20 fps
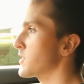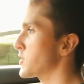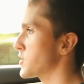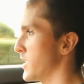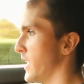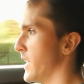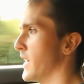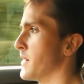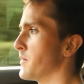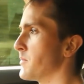
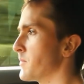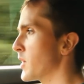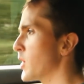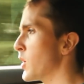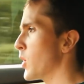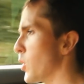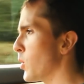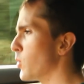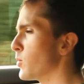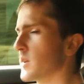share,
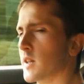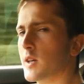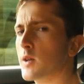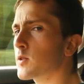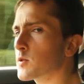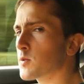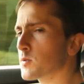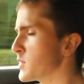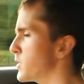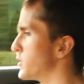all the
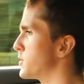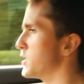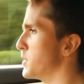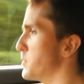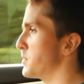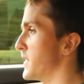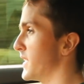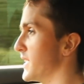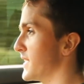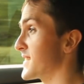usual YouTube
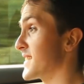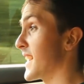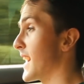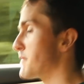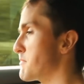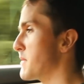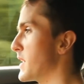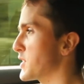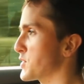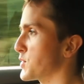things,
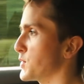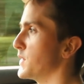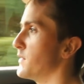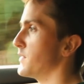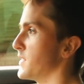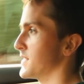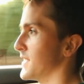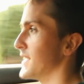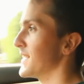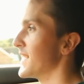and make sure you
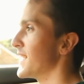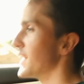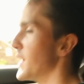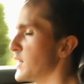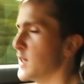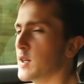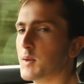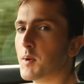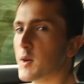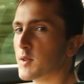visit
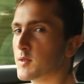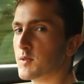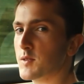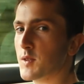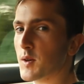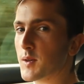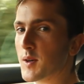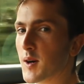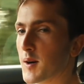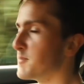
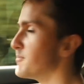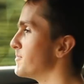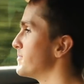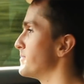newmotoring.com.